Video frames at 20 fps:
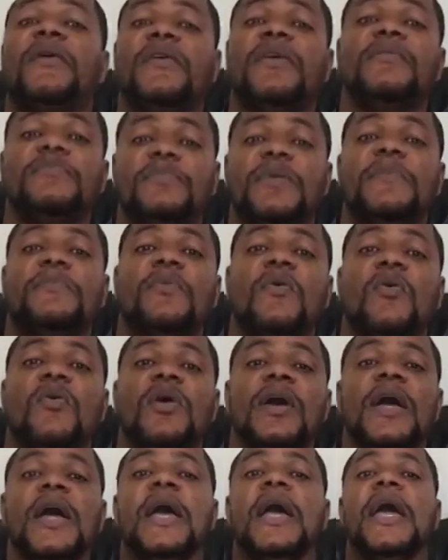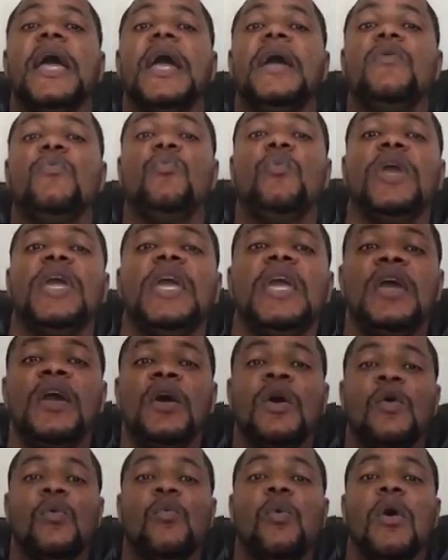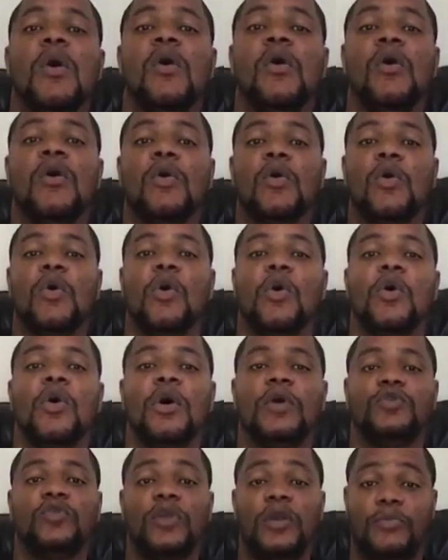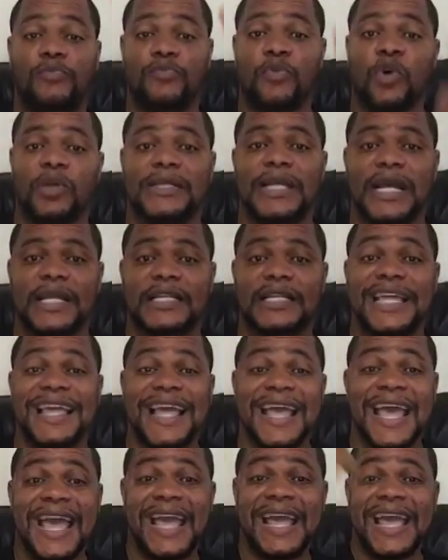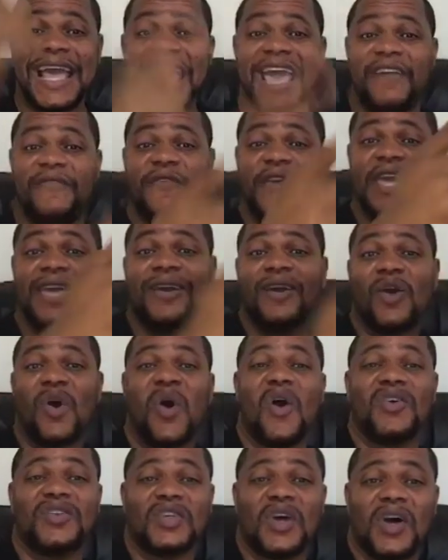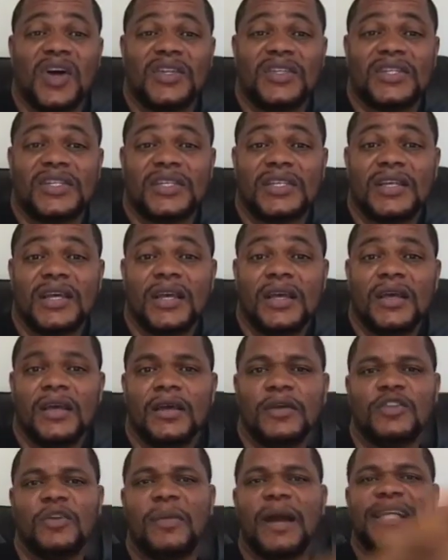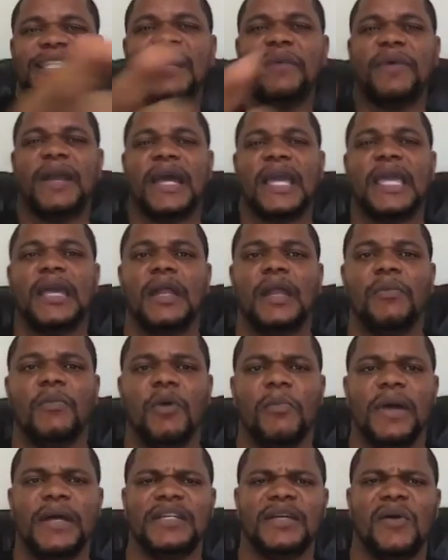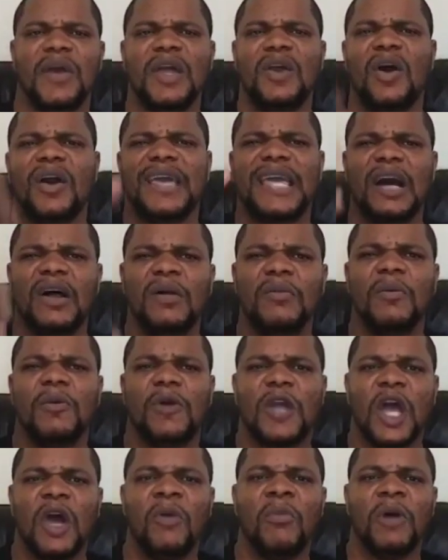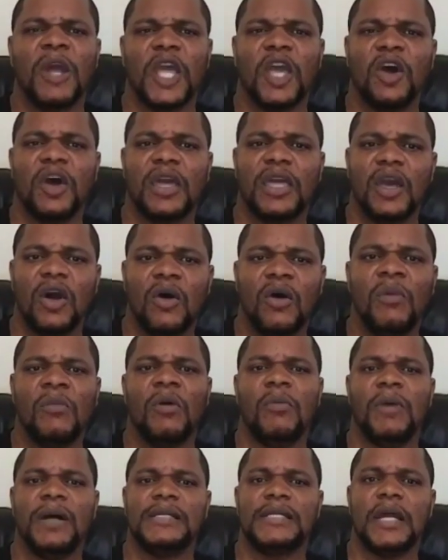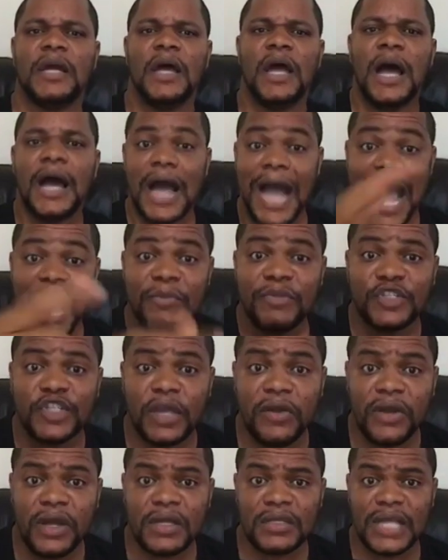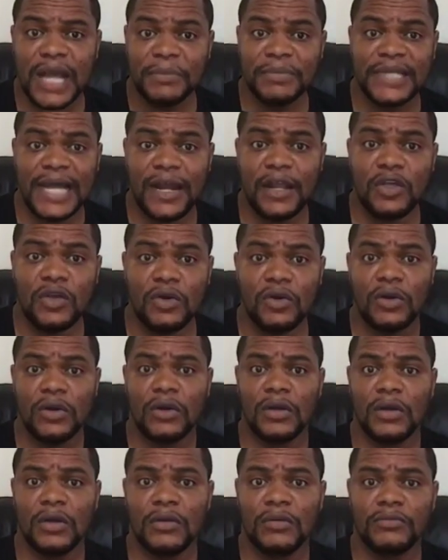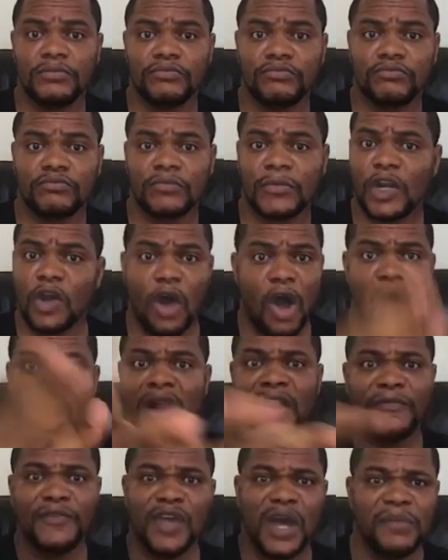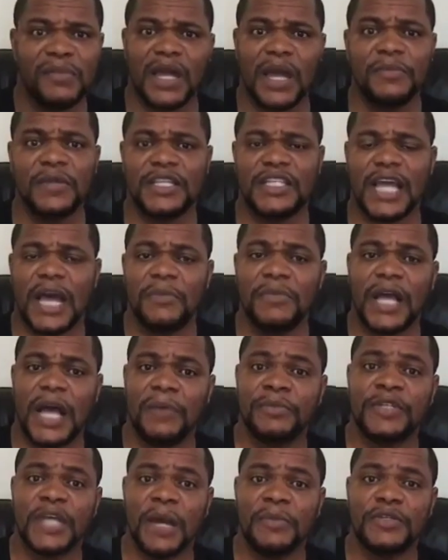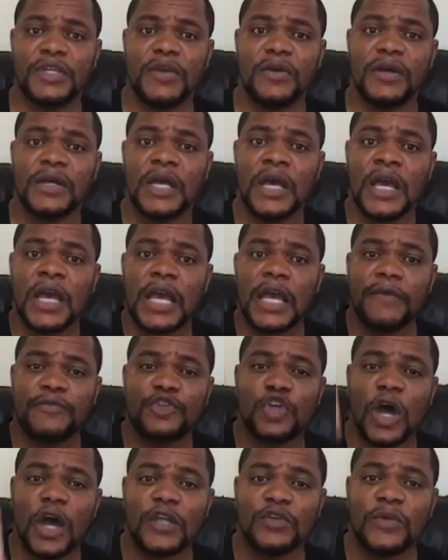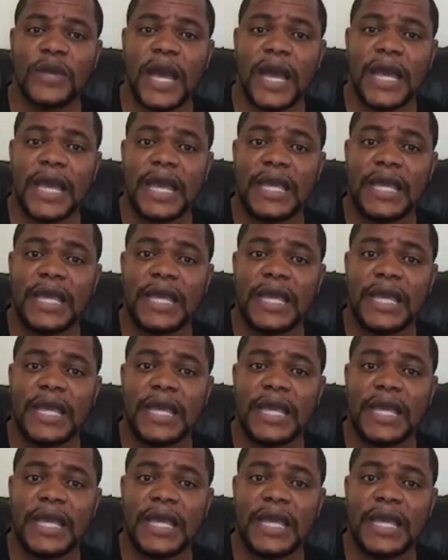with the Liberian people, and we will go to the protest. And if he calls us, somebody said, I'm gonna kill the momentum. Why are you gonna kill momentum? I'm serious. I'm telling you, all of you, I'm serious. If